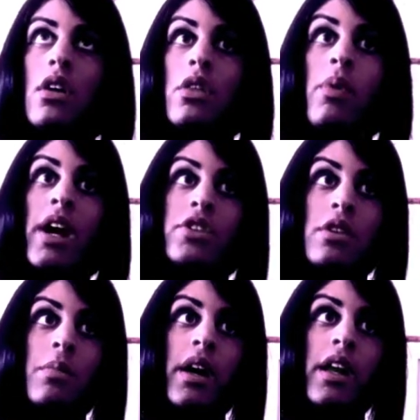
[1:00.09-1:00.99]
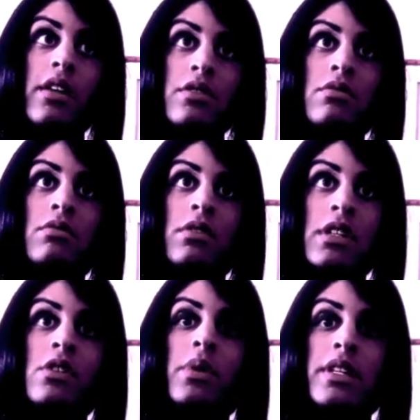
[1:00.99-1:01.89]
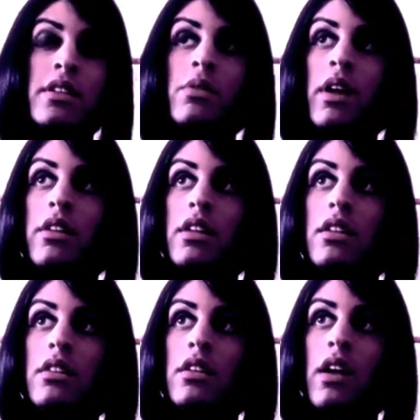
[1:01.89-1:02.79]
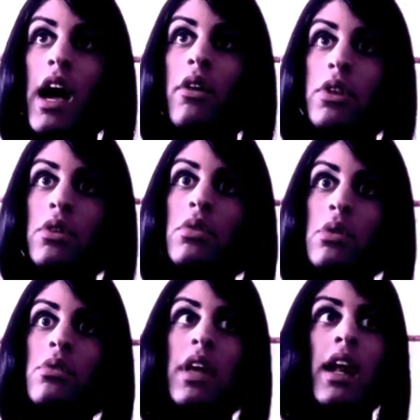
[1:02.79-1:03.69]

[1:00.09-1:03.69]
the rational mind has gets queasy around it. How do you do that?